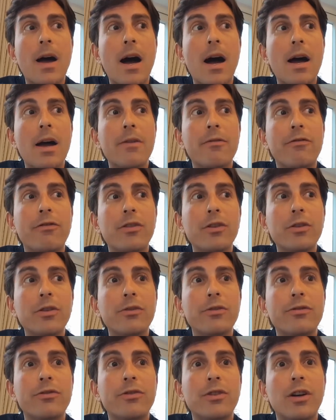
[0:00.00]
I
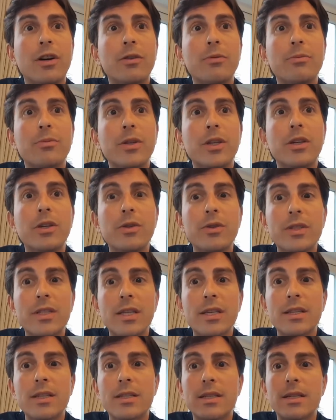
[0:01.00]
flew from
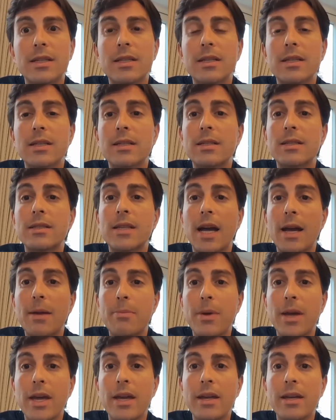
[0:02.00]
Houston to
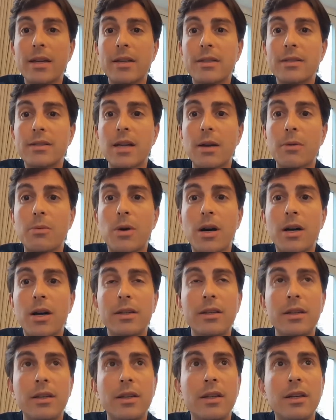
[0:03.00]
Taipei,
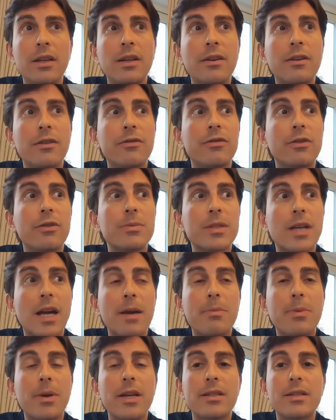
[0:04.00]
Taiwan, from
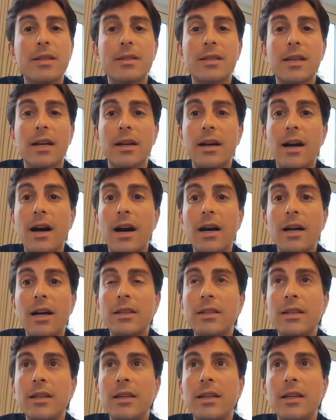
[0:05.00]
Taipei to
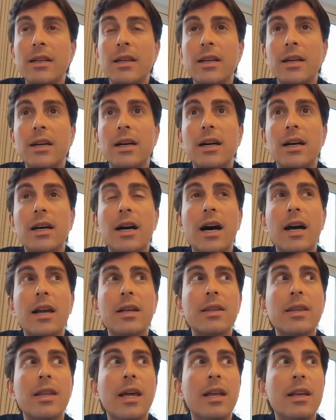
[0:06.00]
Saigon.
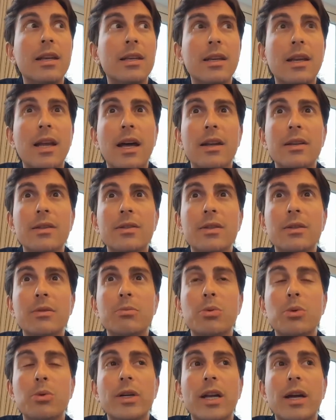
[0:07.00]
At a
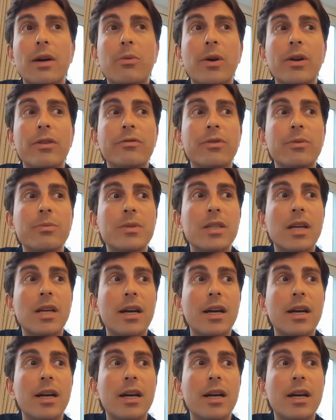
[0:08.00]
certain point, I went from